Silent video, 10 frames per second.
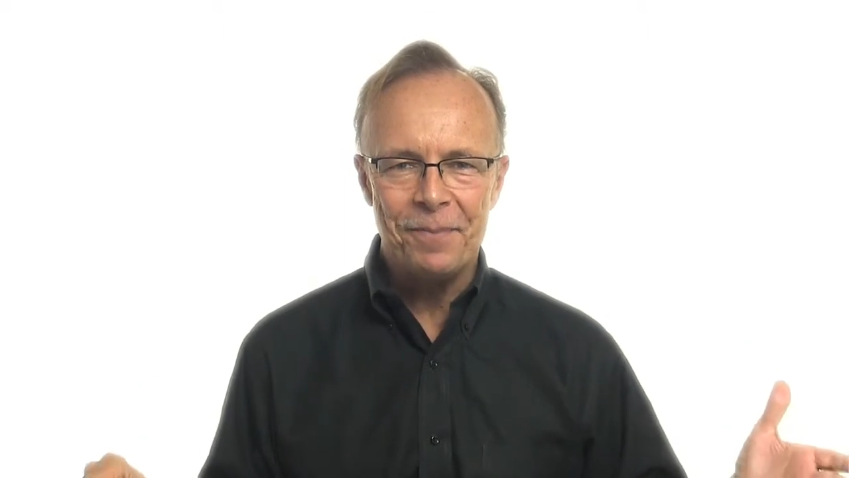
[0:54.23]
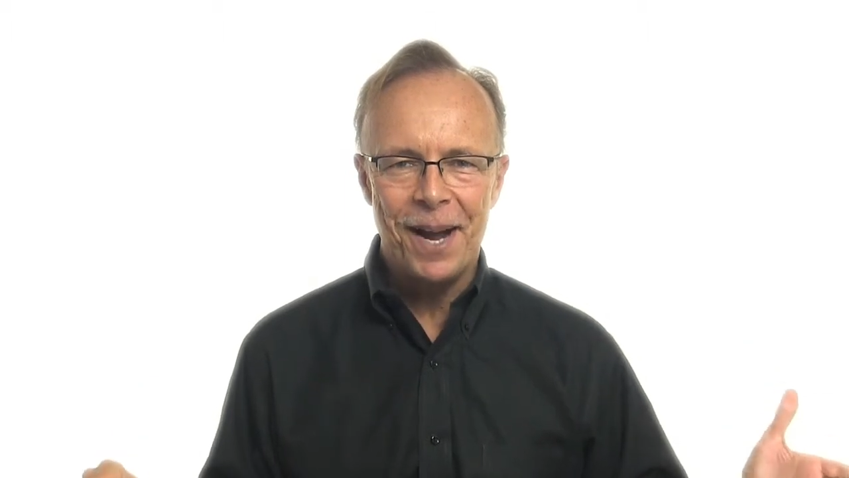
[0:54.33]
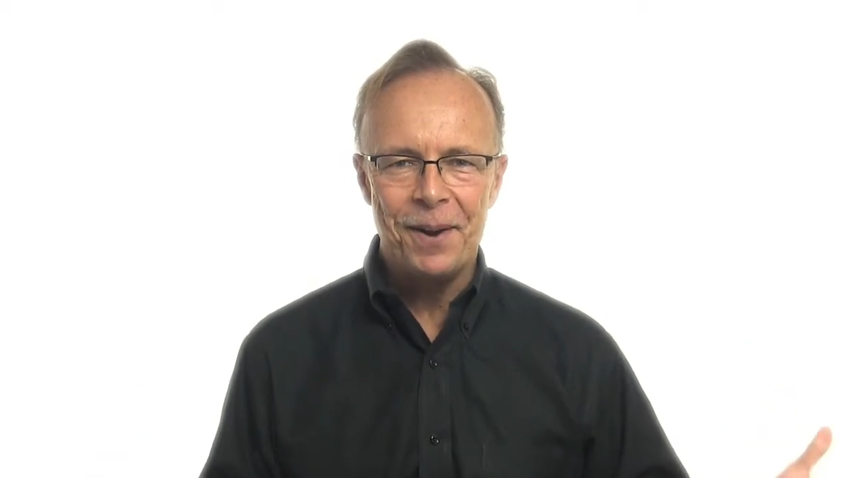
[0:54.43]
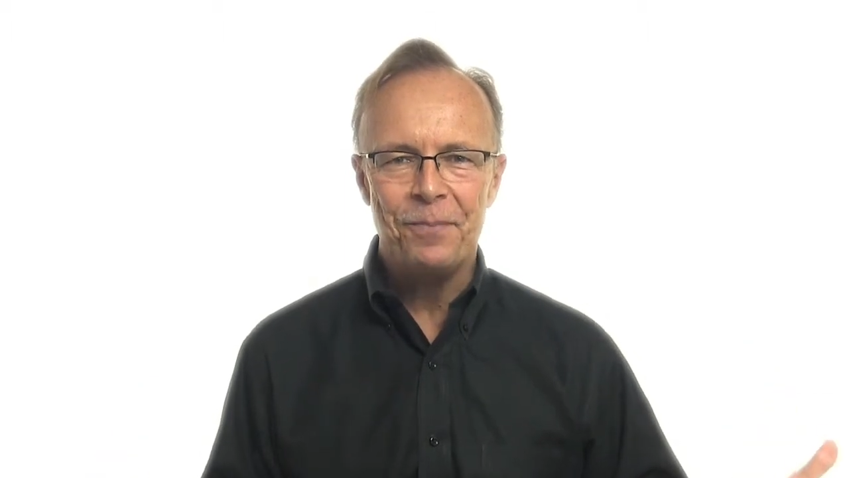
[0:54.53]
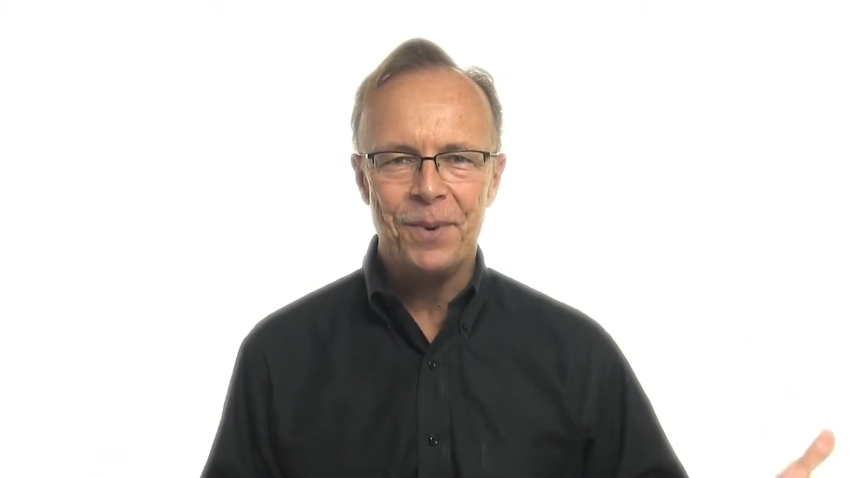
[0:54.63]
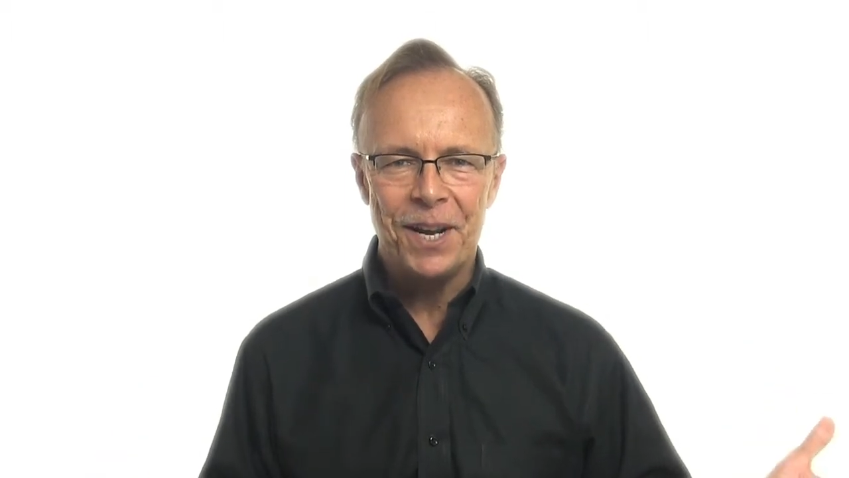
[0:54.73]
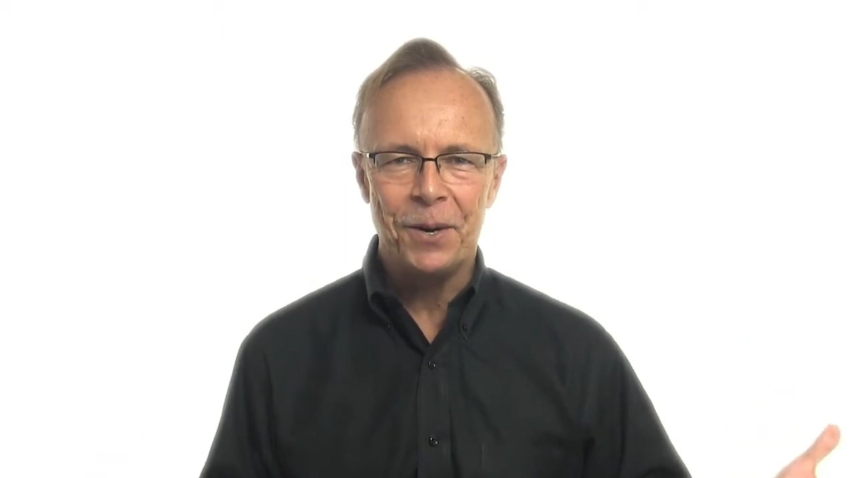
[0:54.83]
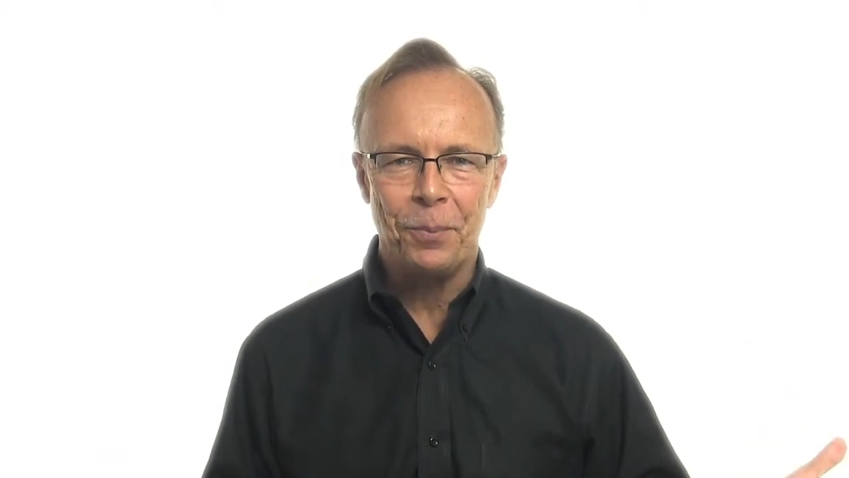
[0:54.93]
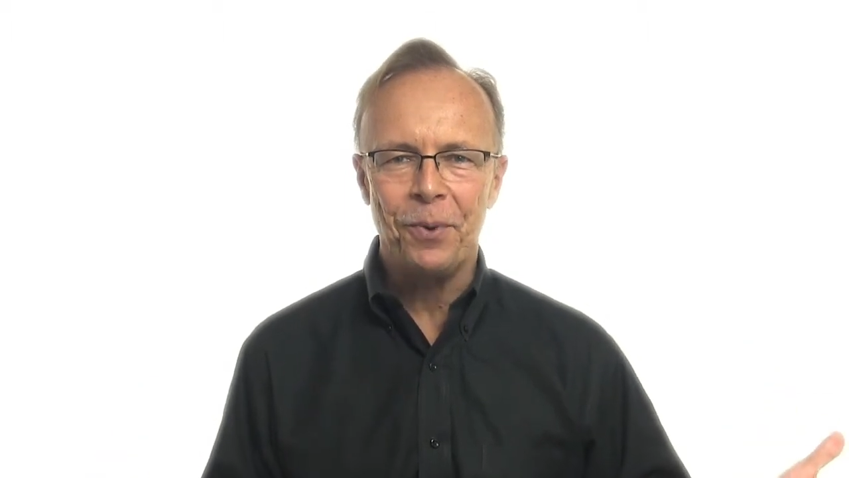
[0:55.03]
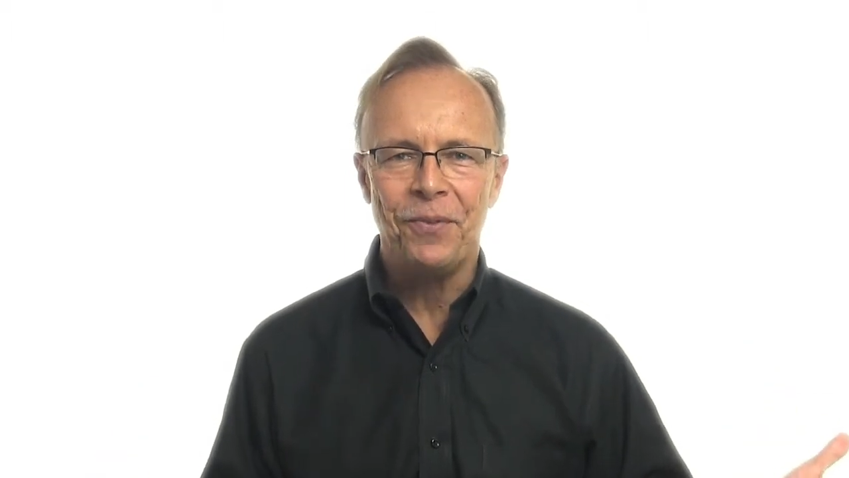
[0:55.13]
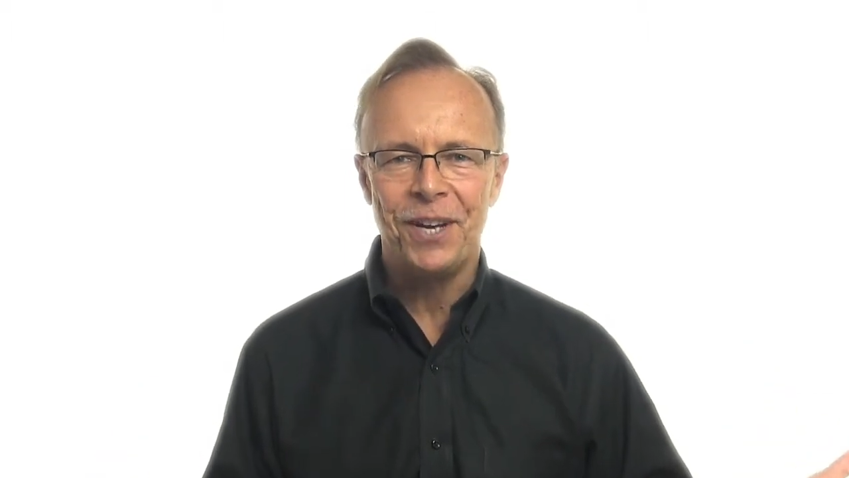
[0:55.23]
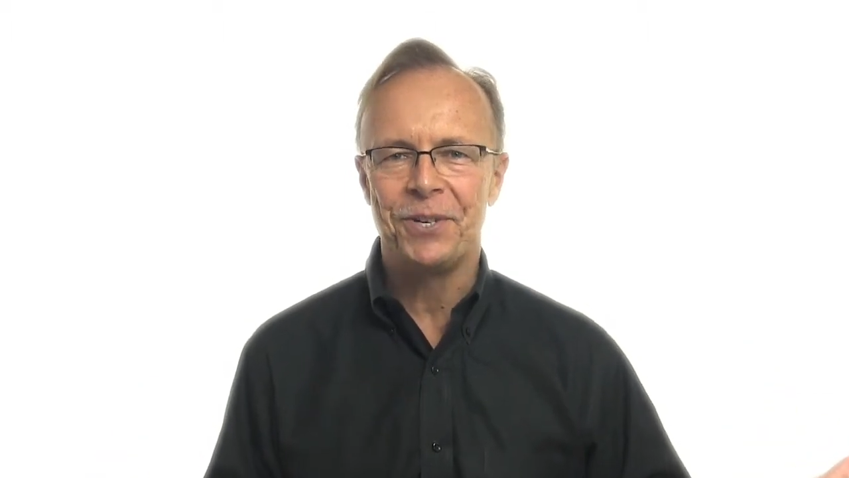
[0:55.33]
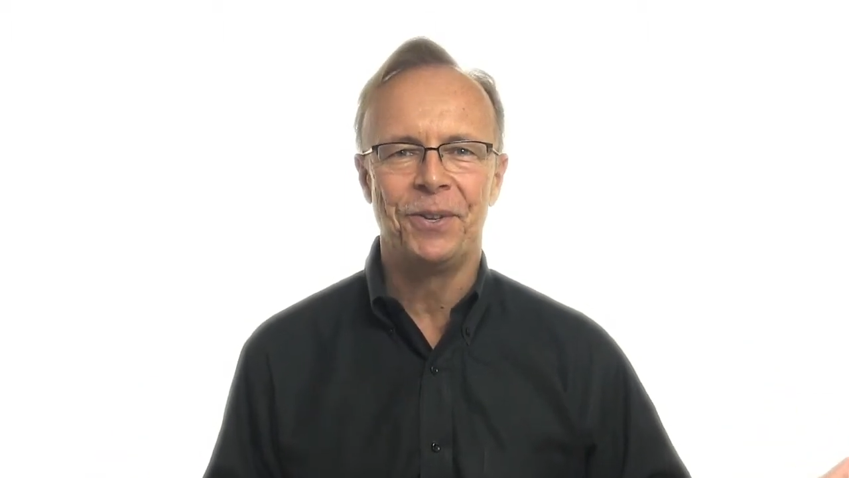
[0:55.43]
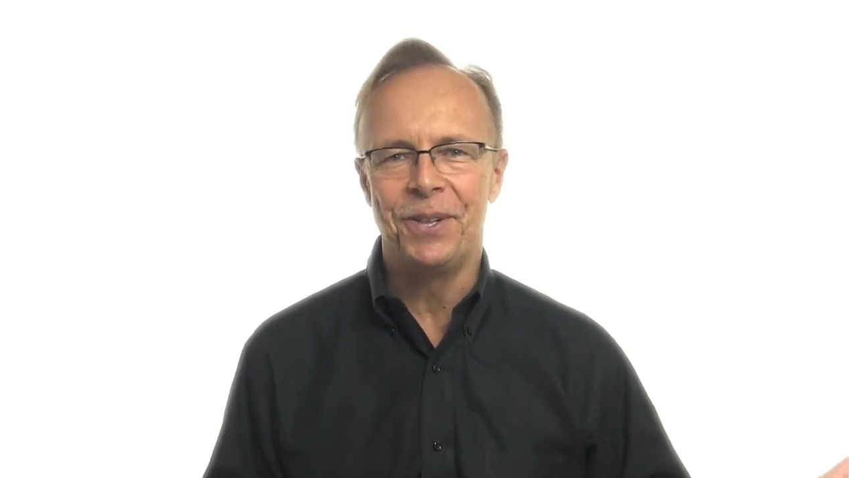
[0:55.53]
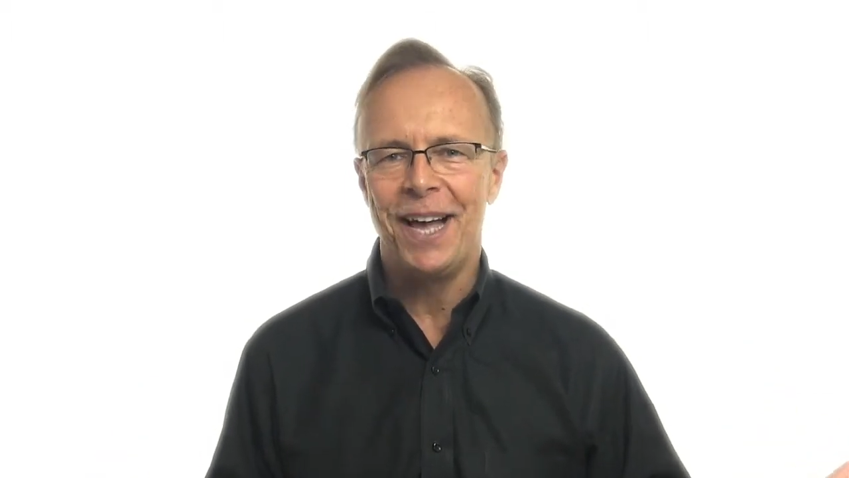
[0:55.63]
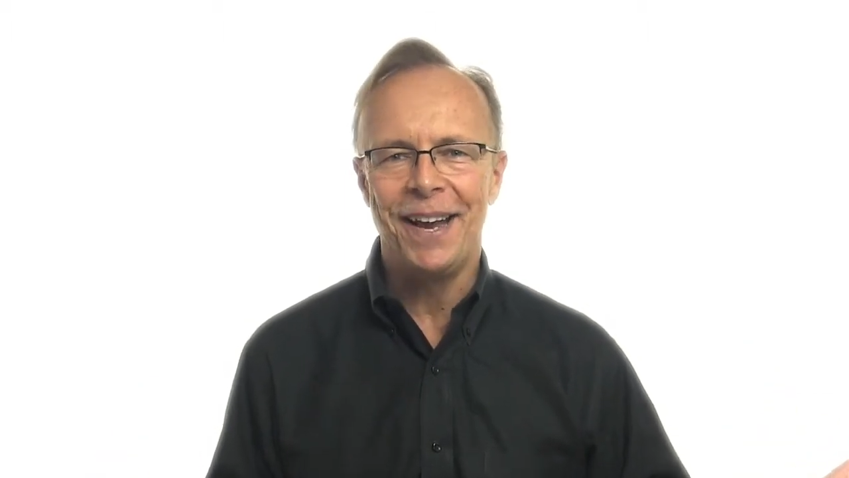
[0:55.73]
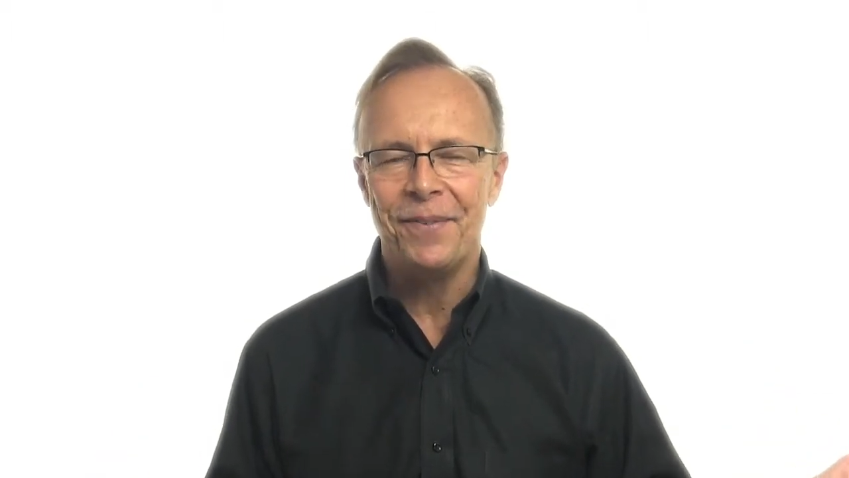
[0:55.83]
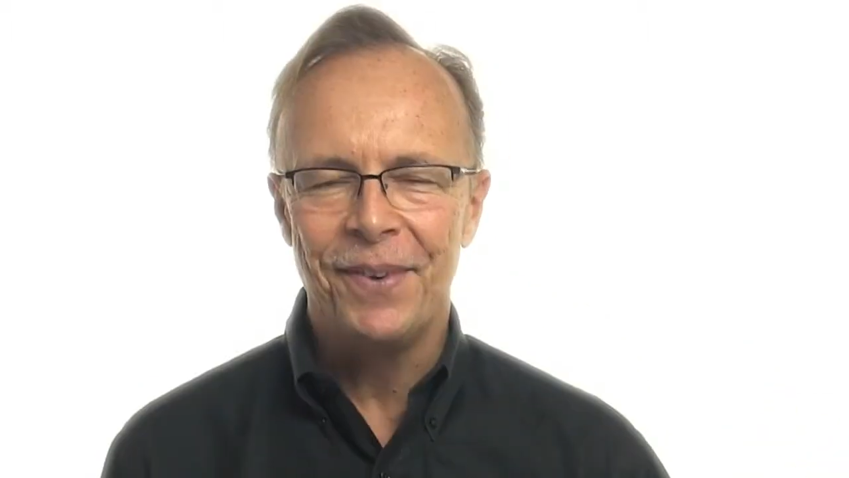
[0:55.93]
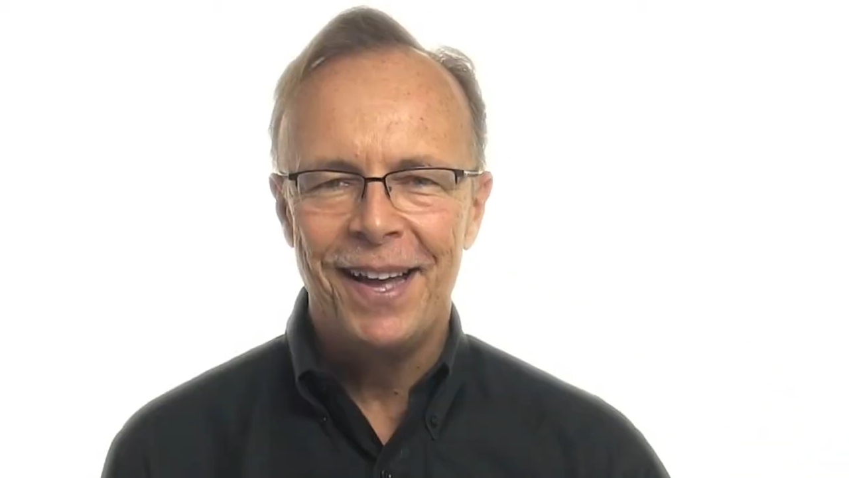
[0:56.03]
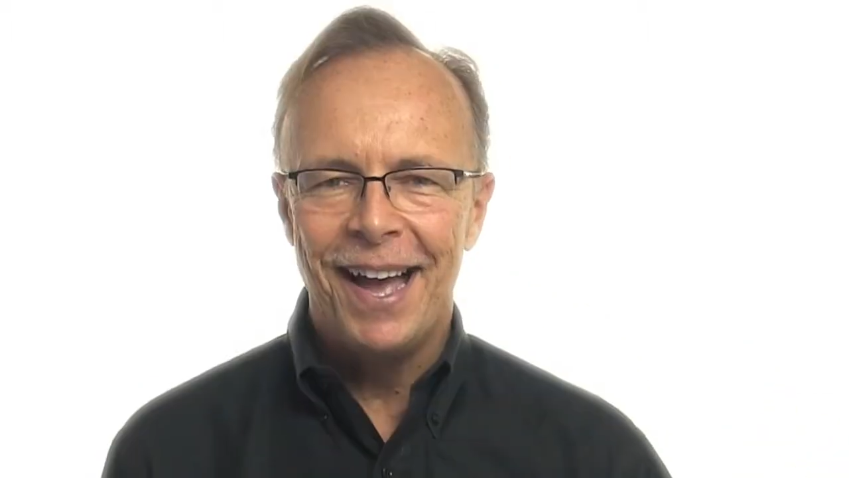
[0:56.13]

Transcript: my dental professional life.